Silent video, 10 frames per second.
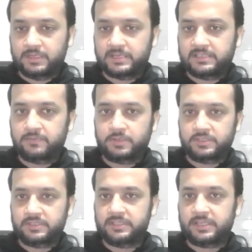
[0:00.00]
Let's see what is
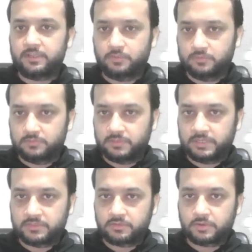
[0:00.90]
the scenario.
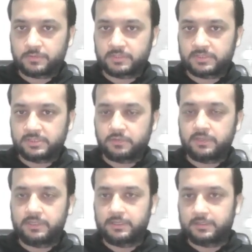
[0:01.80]
Let's draw option C
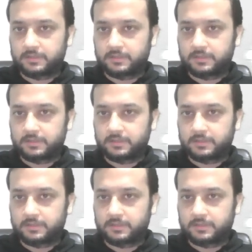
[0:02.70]
over here.